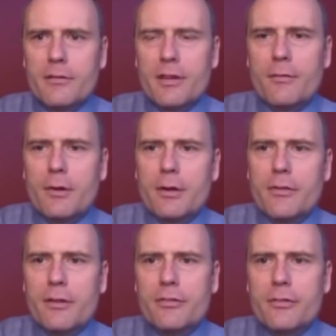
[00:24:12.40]
Let's have a look at
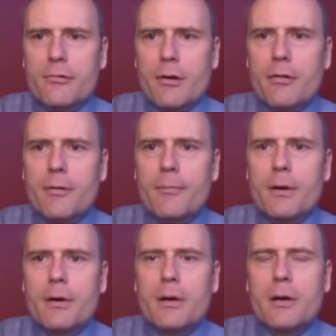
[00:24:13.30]
this growth.
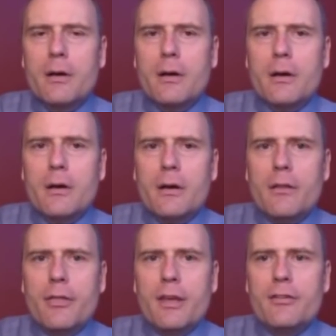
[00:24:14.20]

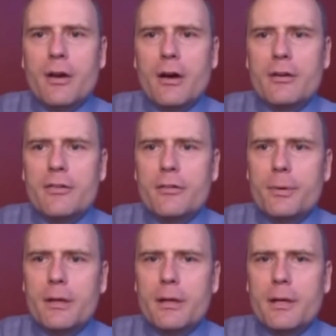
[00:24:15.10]
These are
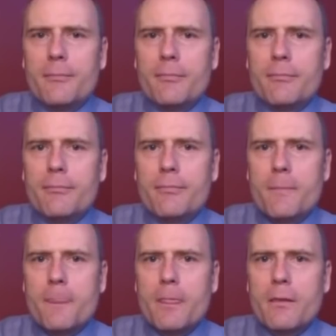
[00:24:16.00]
disability
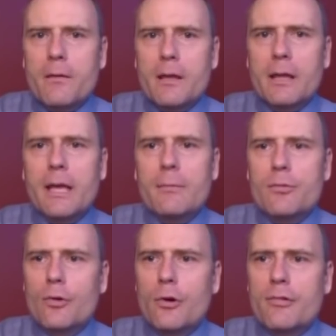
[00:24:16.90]

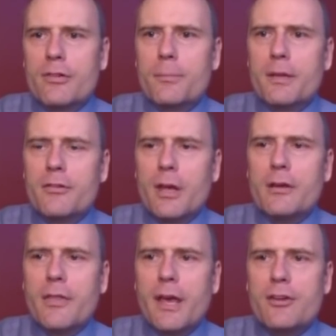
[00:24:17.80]
claims or recipients
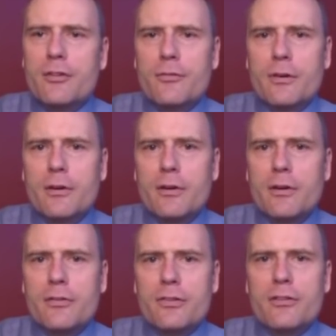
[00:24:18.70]
under the age of
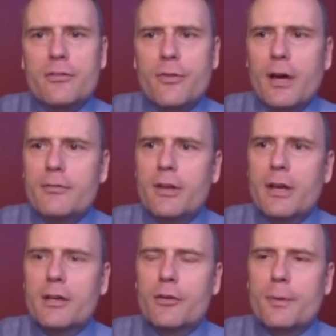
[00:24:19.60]
65
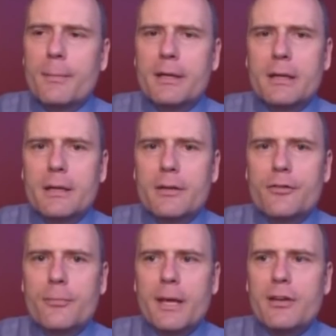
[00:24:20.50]
diagnosed by mental
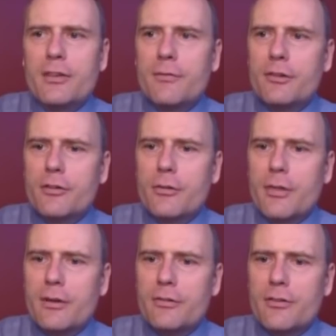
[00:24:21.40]
illness from 87 to
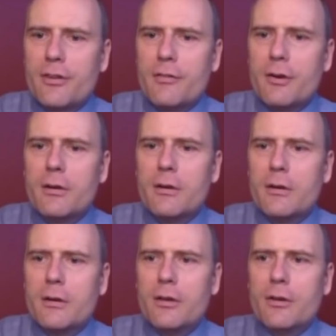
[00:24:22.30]
2007.
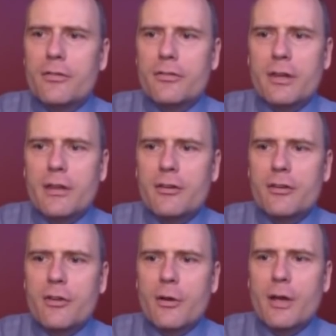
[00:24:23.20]
You can see they're
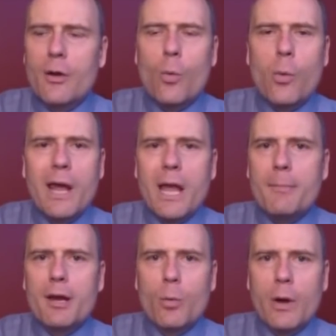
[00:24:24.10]
just going way
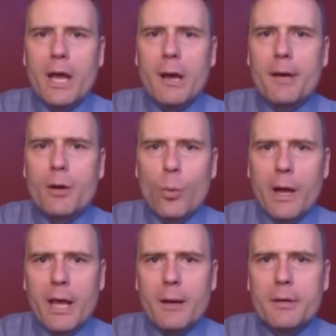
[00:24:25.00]
up and way up and
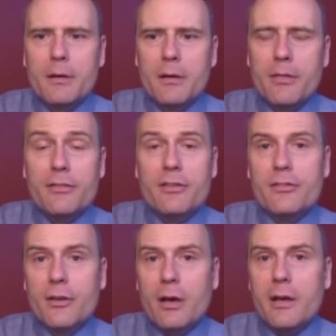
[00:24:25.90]
way up. This is
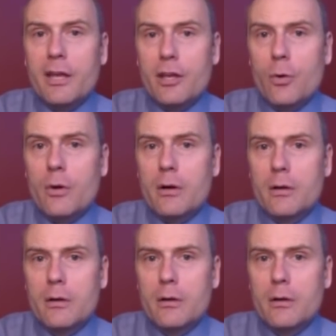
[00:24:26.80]
not a cure.